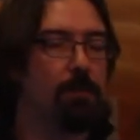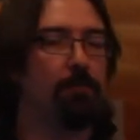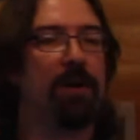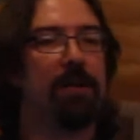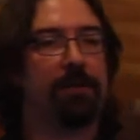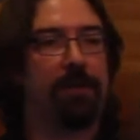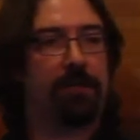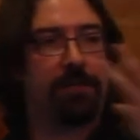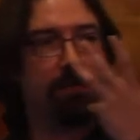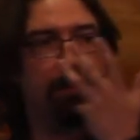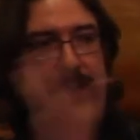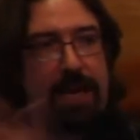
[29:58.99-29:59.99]
but it
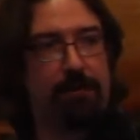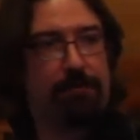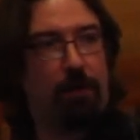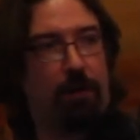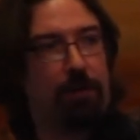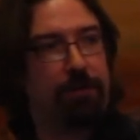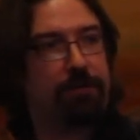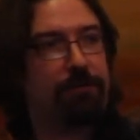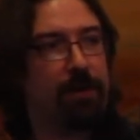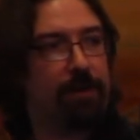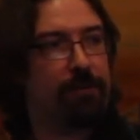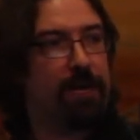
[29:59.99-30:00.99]
does native calls
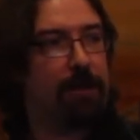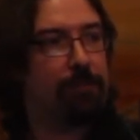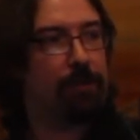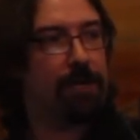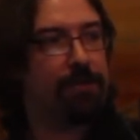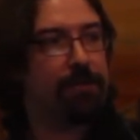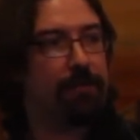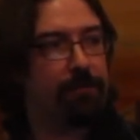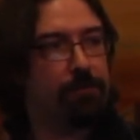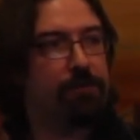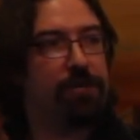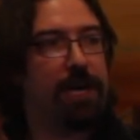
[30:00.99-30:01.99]
for every operation
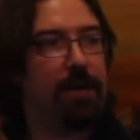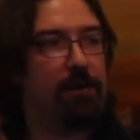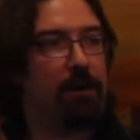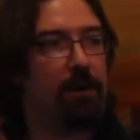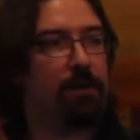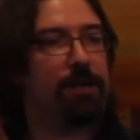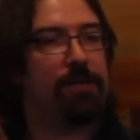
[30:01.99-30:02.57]
through JNR.